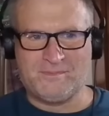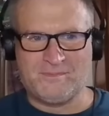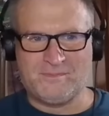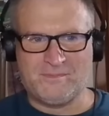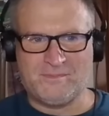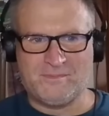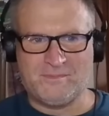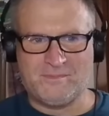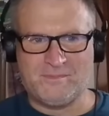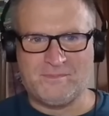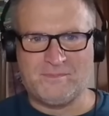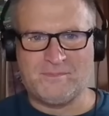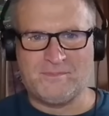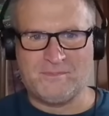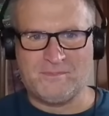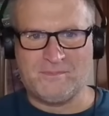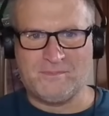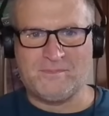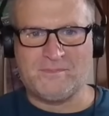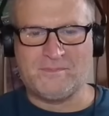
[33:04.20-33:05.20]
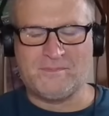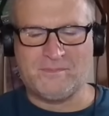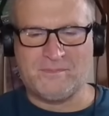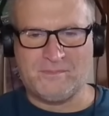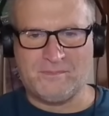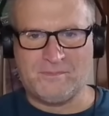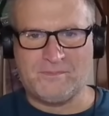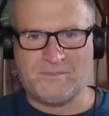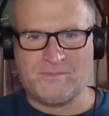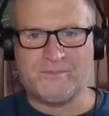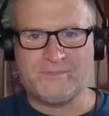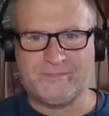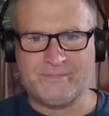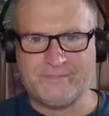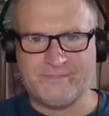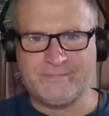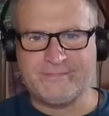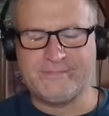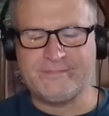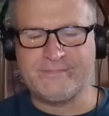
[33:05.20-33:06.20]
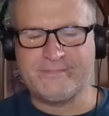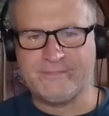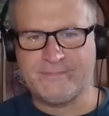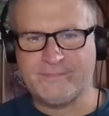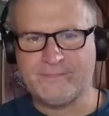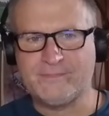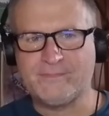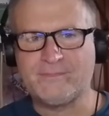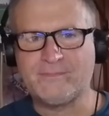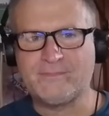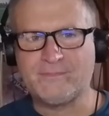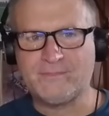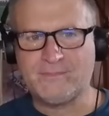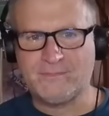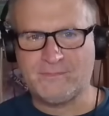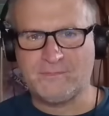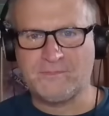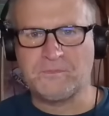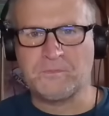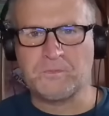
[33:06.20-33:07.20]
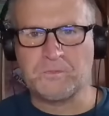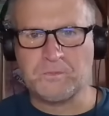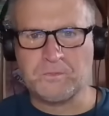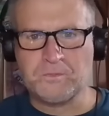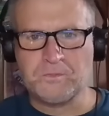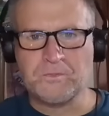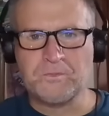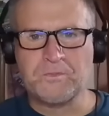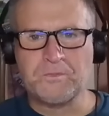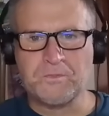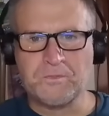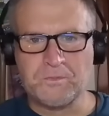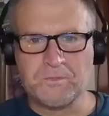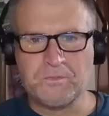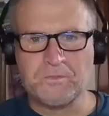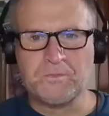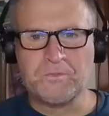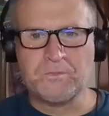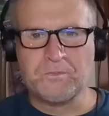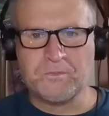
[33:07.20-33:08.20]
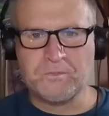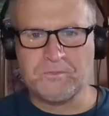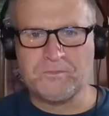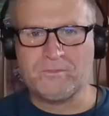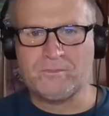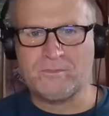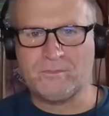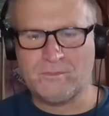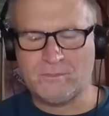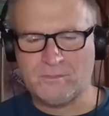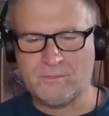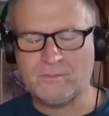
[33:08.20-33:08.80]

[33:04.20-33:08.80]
No words are spoken by the person on screen.